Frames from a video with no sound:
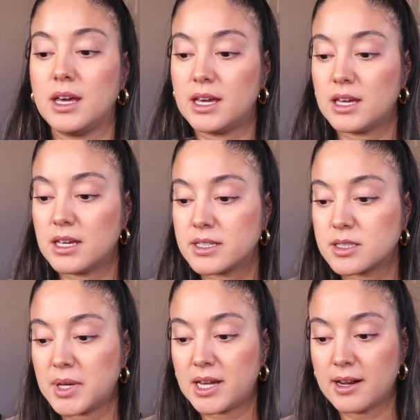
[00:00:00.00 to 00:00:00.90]
It is
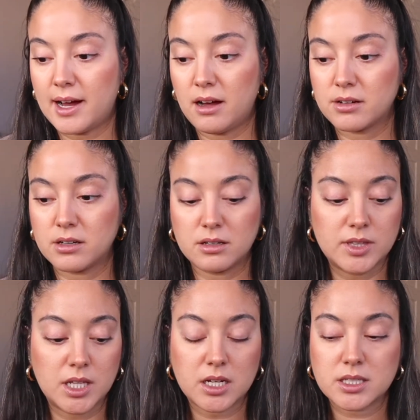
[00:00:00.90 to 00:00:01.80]
made out of
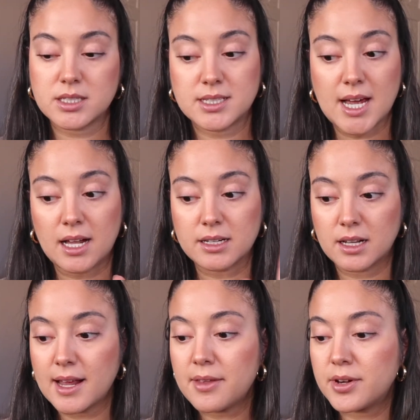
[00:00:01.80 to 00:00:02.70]
luxe
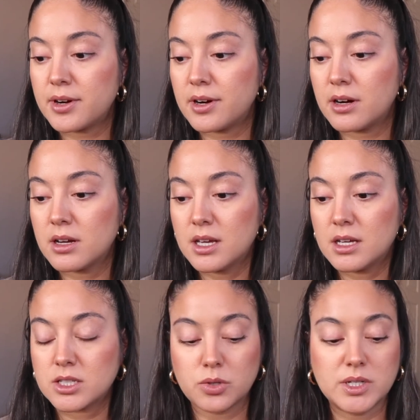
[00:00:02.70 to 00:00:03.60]
Italian leather,
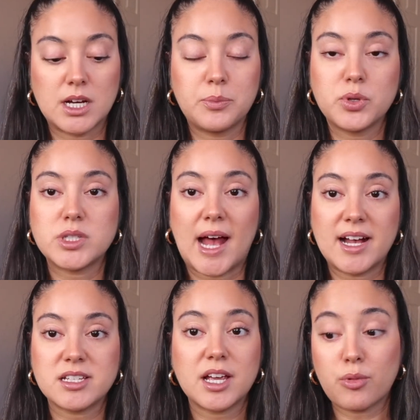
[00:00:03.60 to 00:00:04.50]
so it doubles
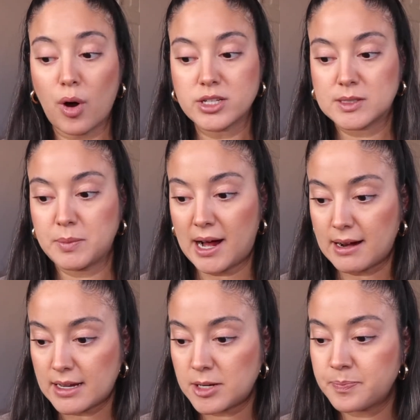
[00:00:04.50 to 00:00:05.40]
as a
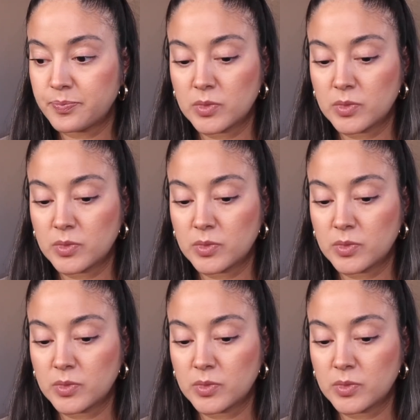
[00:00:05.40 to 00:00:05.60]
crossbody.